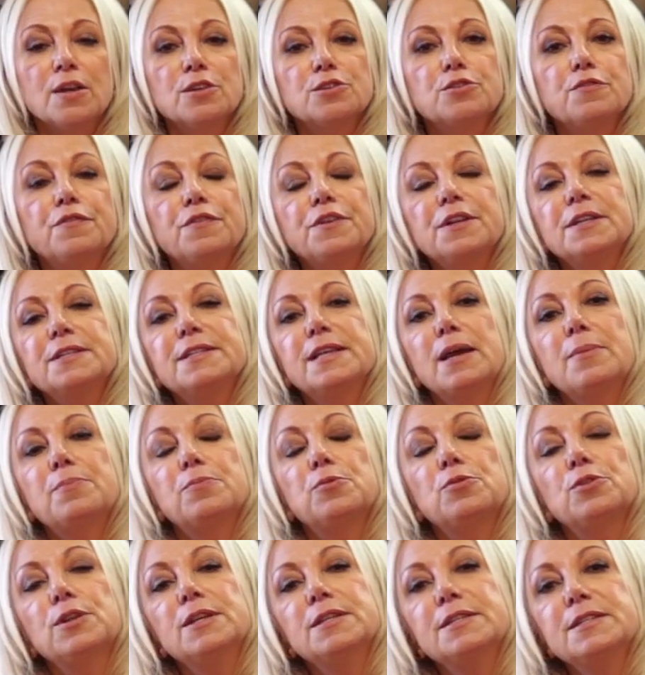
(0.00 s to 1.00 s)
so for
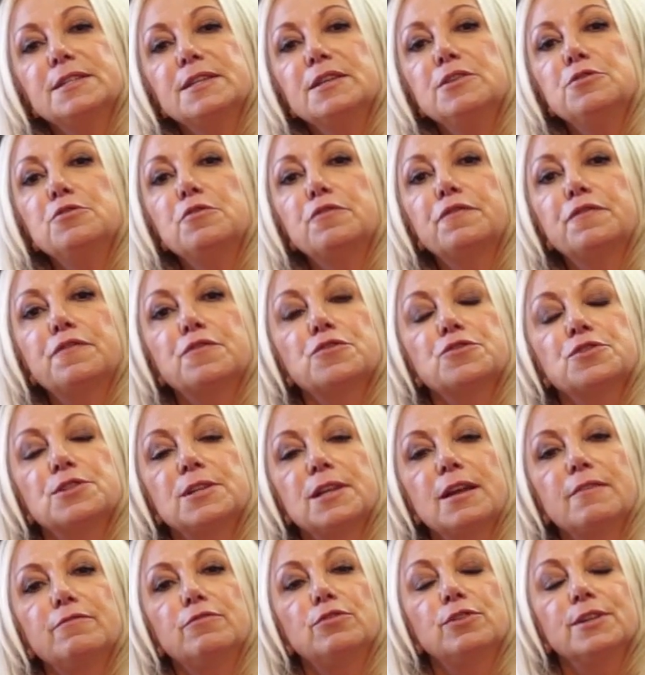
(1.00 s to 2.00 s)
example let's say your
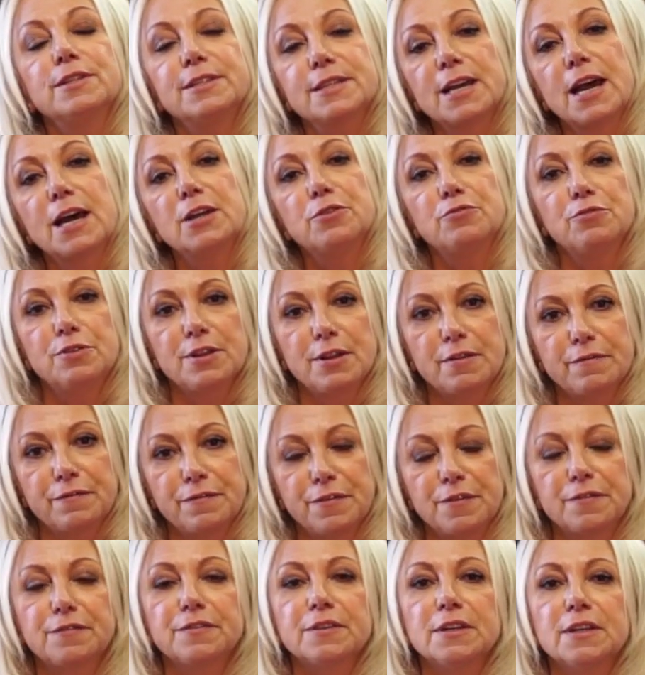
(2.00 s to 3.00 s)
first level is
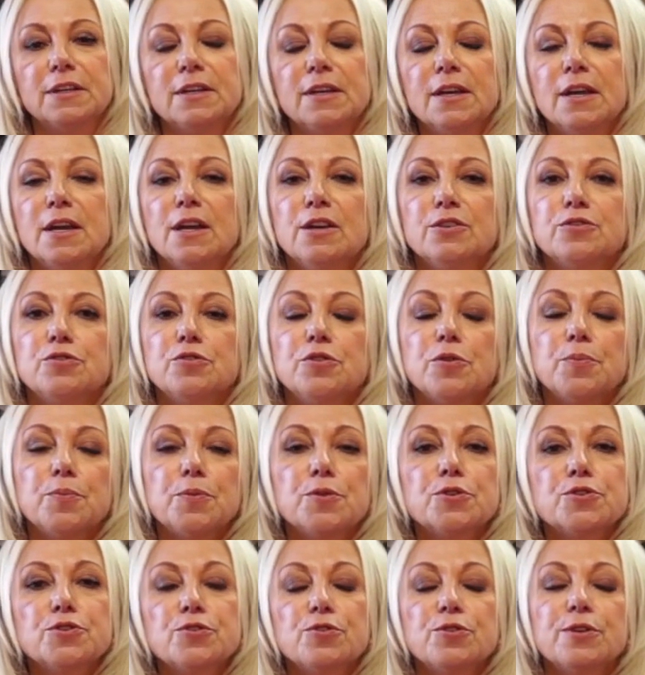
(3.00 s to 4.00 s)
150 so the
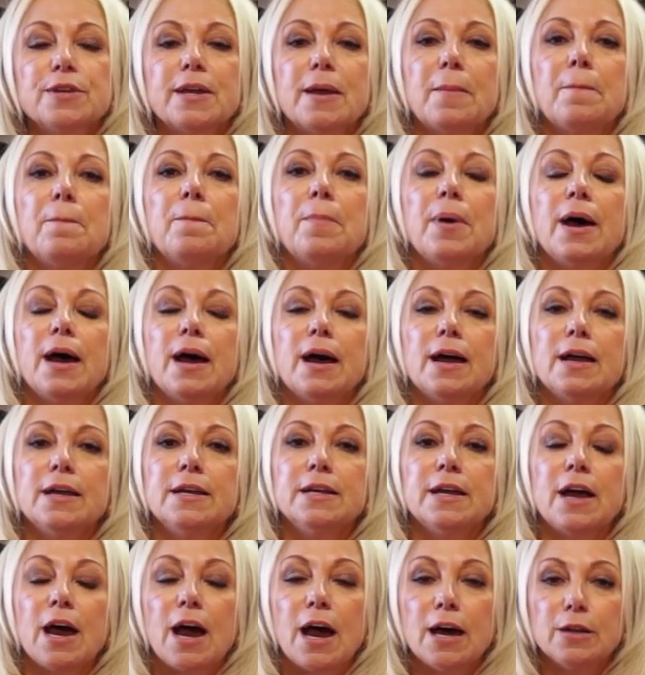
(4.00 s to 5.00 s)
person can
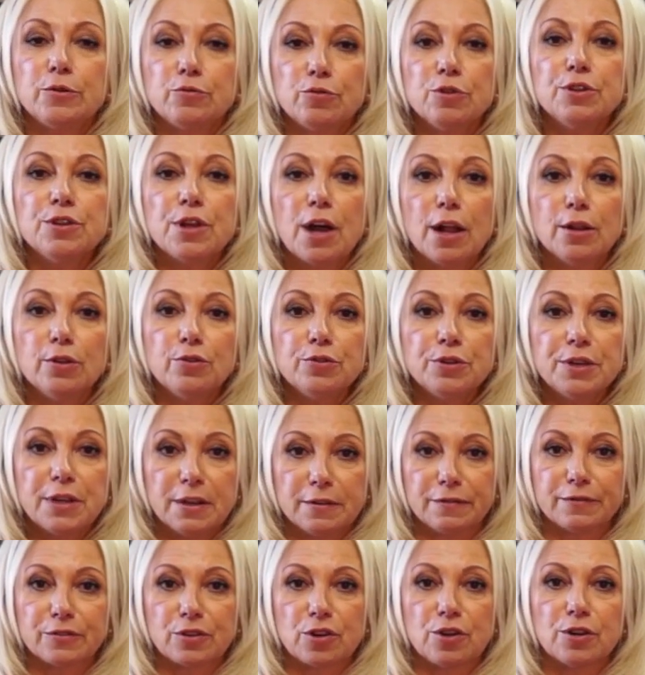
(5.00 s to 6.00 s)
buy a hundred dollar
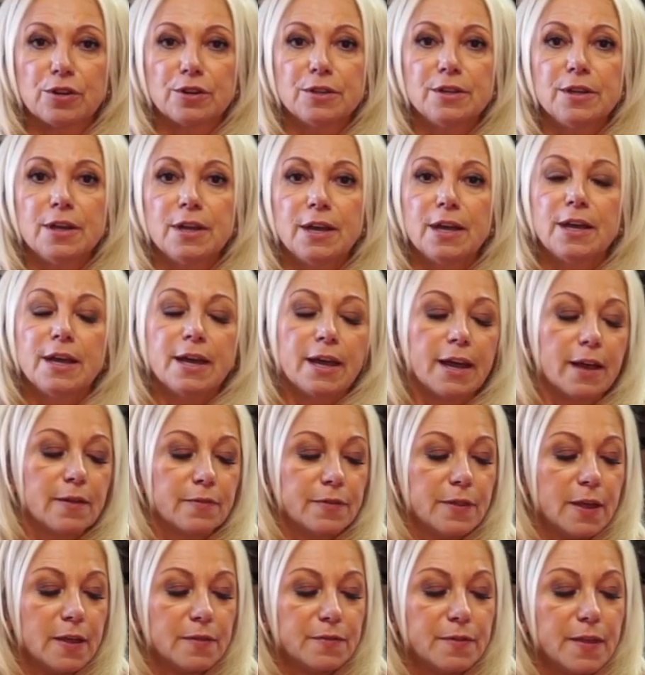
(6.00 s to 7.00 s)
gift card
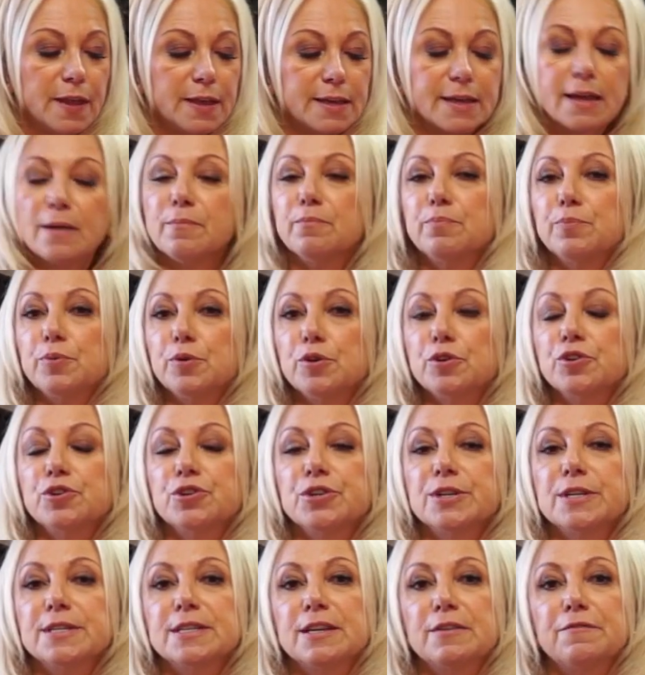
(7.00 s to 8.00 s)
and then they can
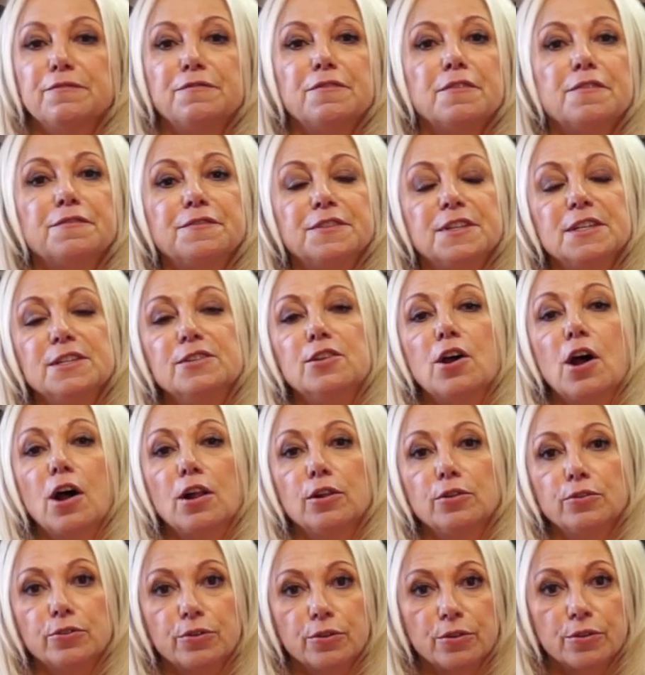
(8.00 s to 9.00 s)
purchase a
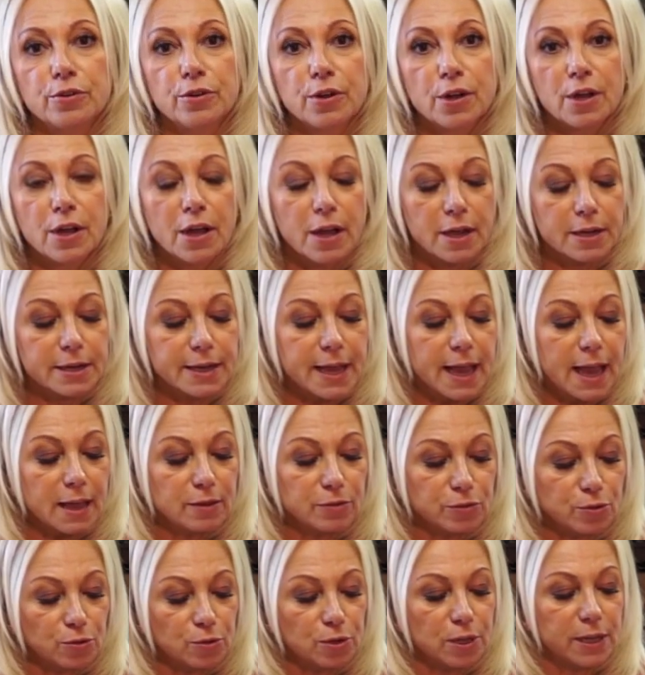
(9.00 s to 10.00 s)
$50
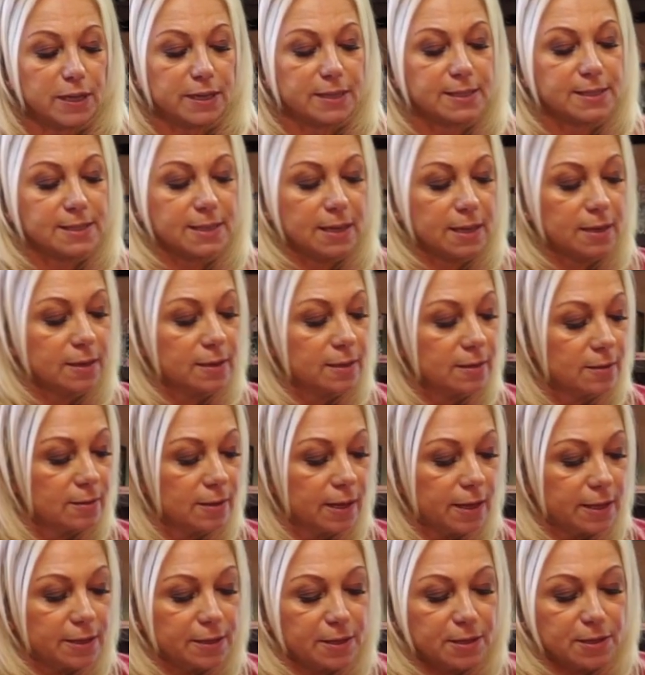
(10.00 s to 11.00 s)
candle like say
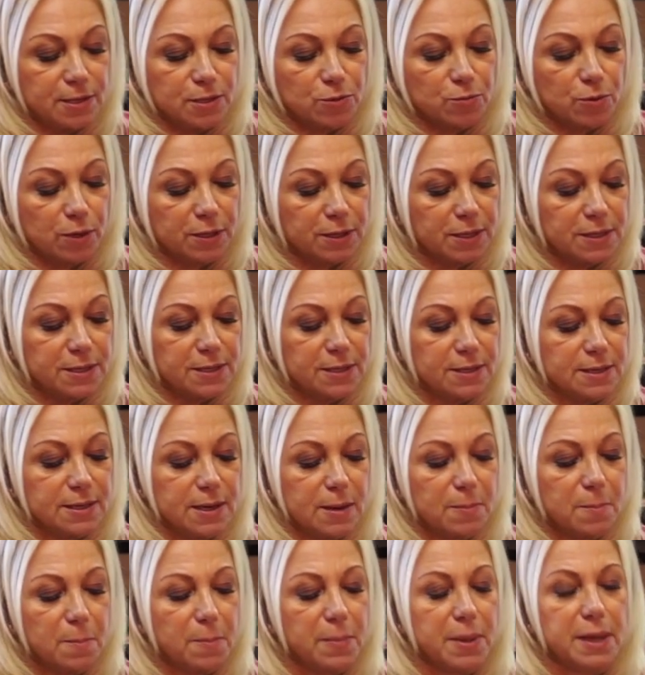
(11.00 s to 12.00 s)
like this one this is
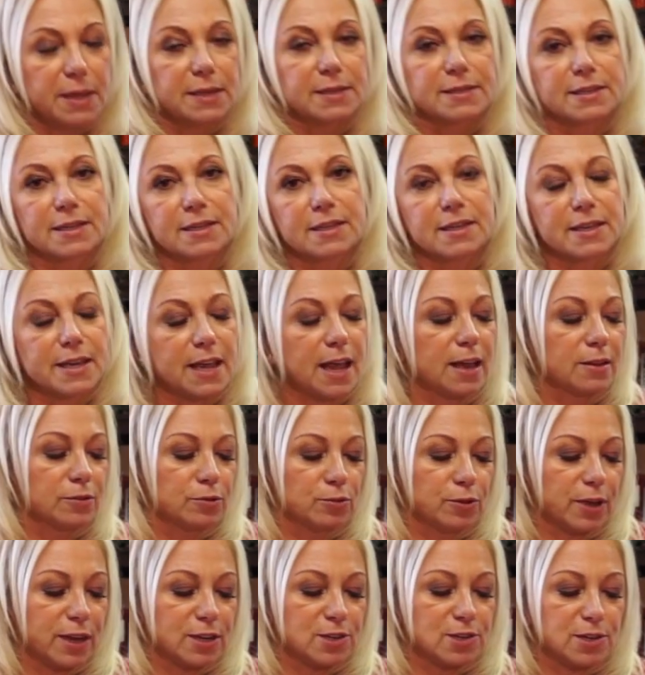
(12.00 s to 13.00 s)
an amazing
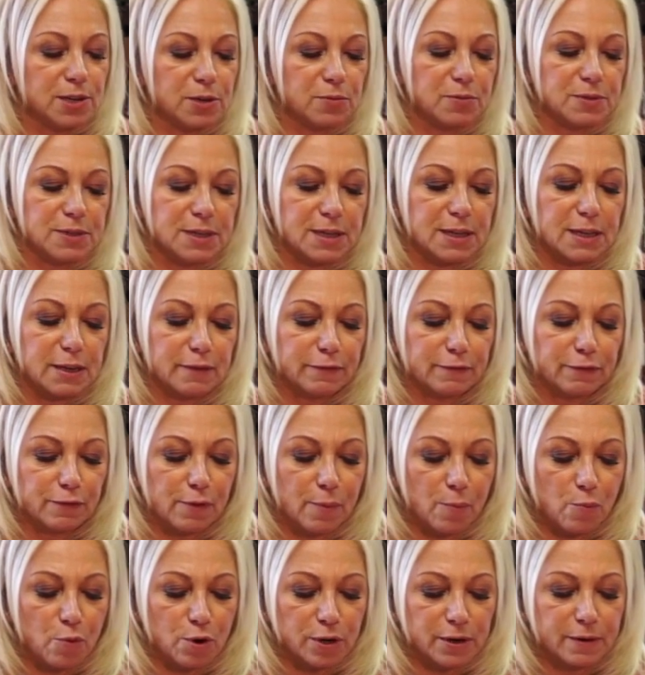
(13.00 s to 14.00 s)
candle actually it was a gift
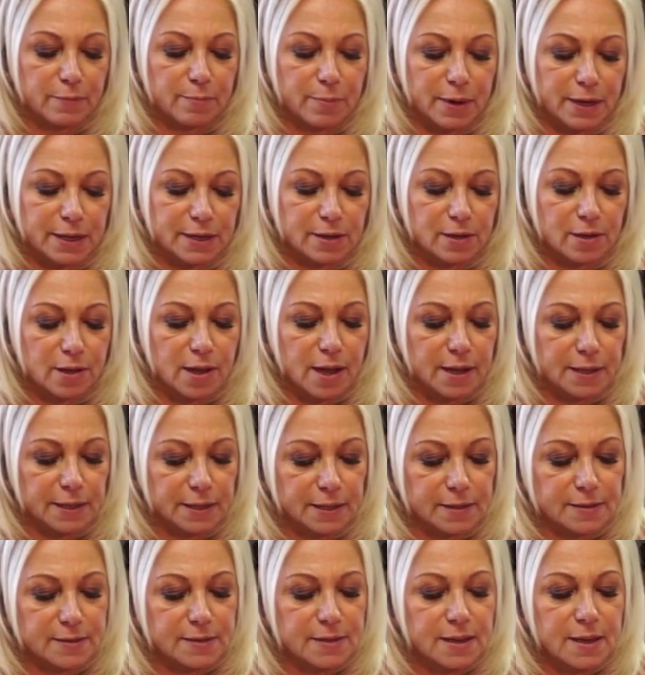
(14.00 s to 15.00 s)
from one of my
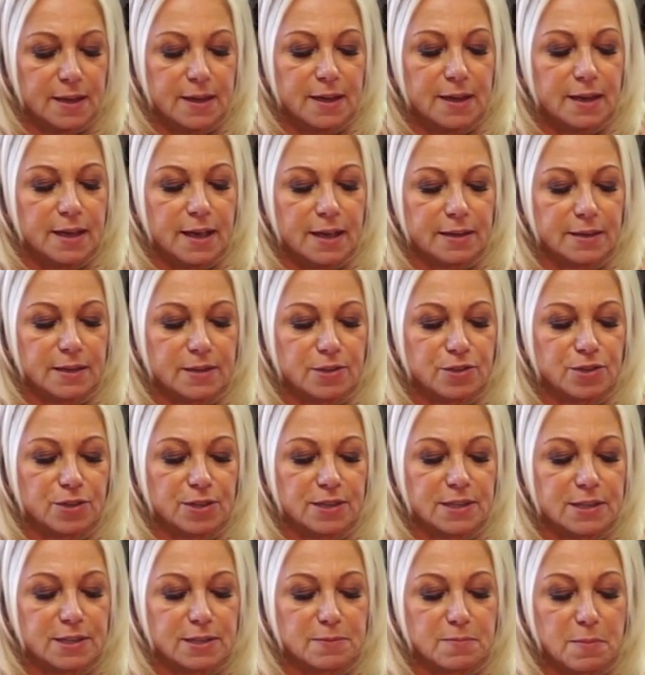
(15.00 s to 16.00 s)
clients and it
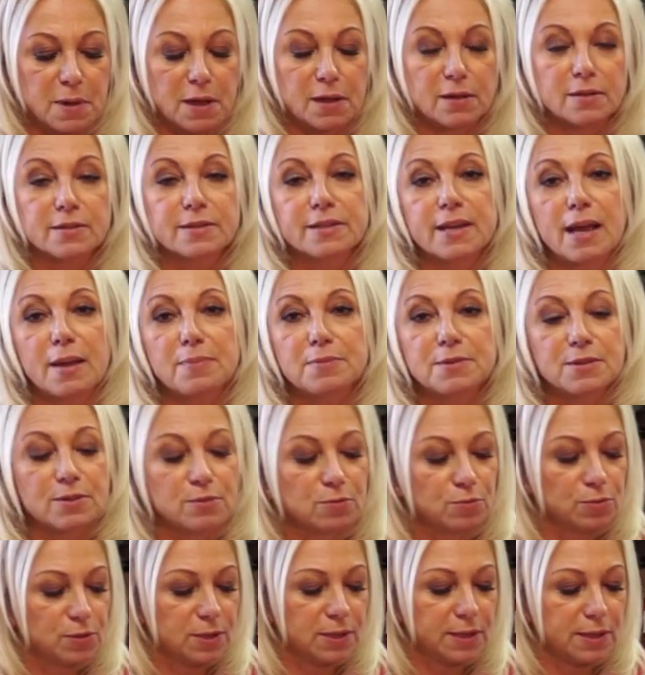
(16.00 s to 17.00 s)
just smells
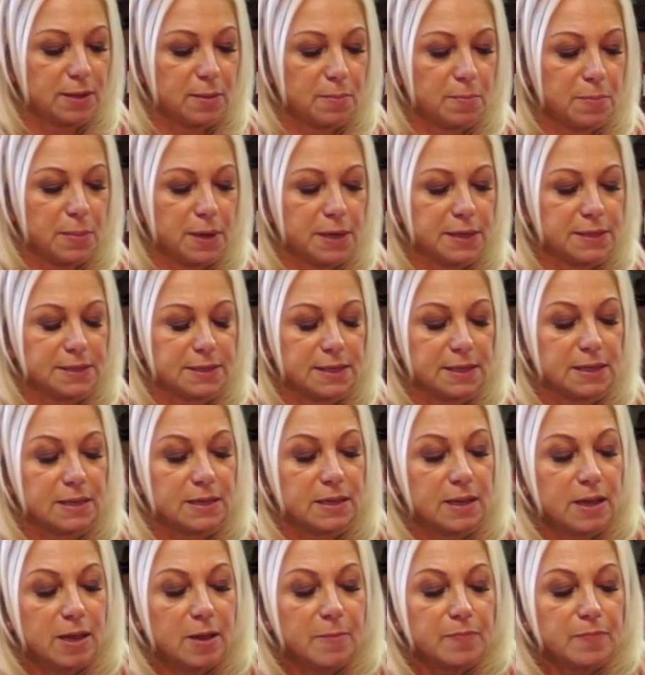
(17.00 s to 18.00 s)
absolutely amazing